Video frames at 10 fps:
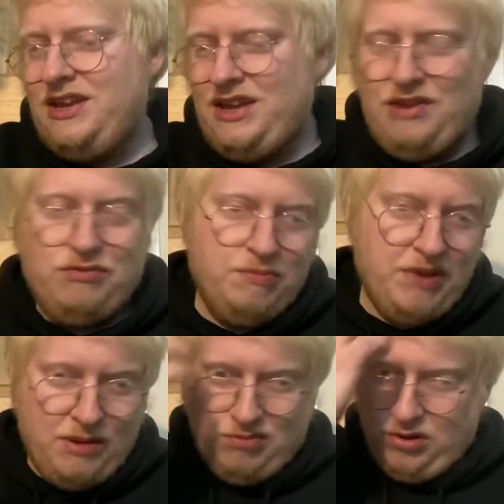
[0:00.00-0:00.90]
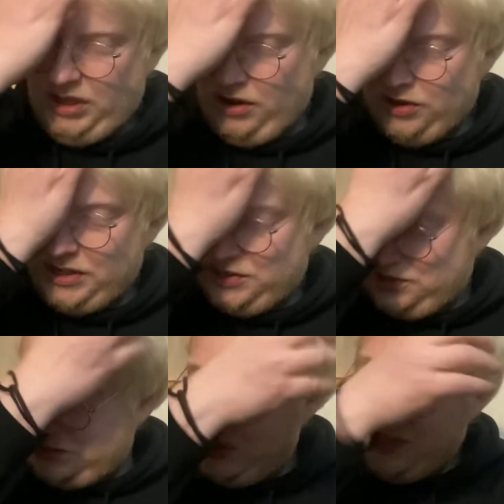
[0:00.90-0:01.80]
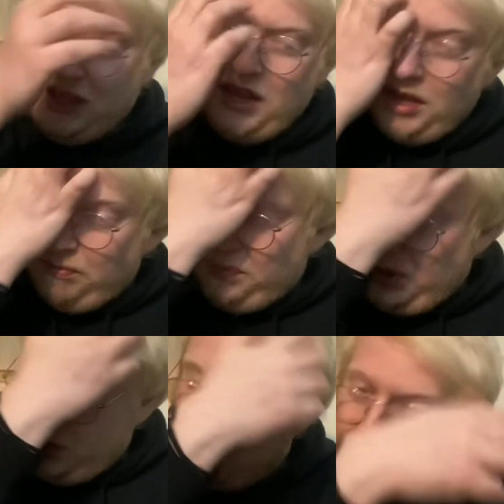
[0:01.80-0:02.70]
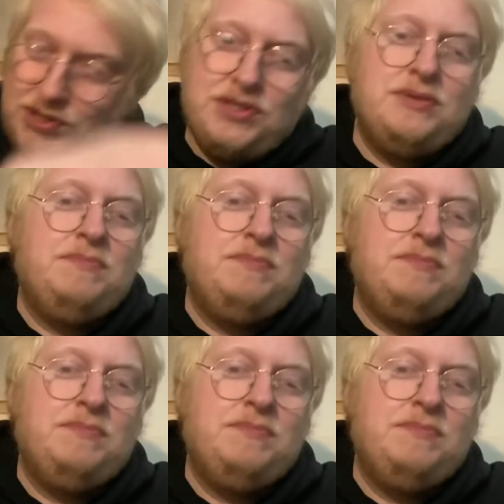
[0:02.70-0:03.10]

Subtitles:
if we're being brutally honest. But